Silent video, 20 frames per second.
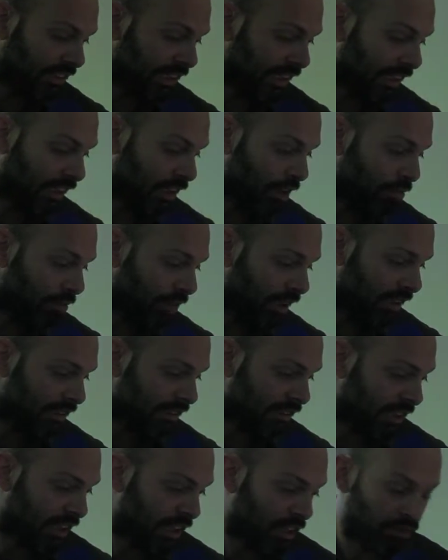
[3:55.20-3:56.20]
tech
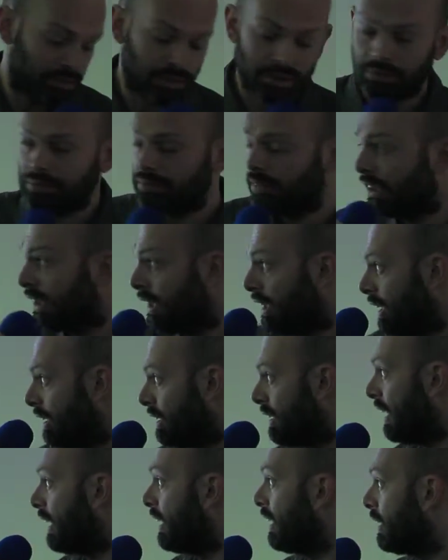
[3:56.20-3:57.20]
companies and help them
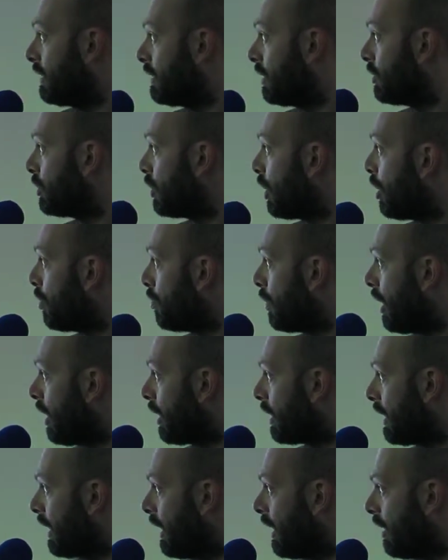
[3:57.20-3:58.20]
take it to trial
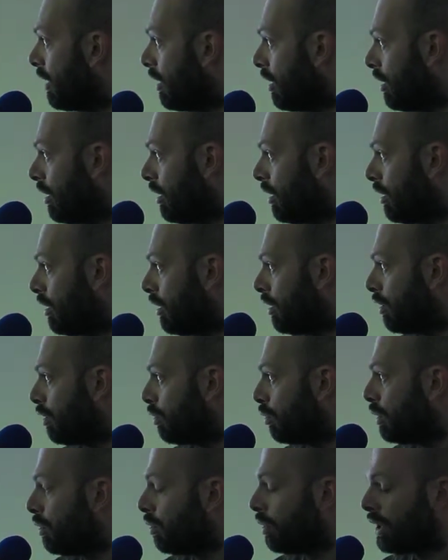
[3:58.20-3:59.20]
market.
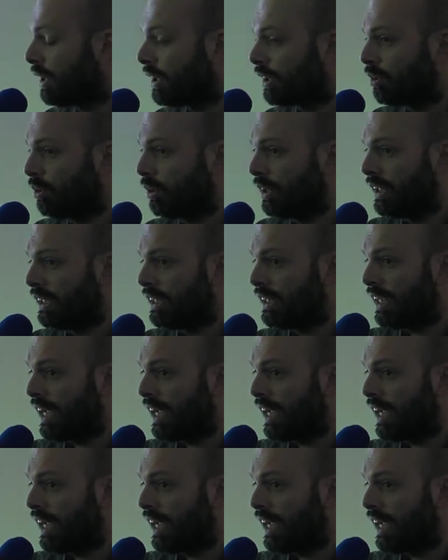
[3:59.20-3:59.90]
We work with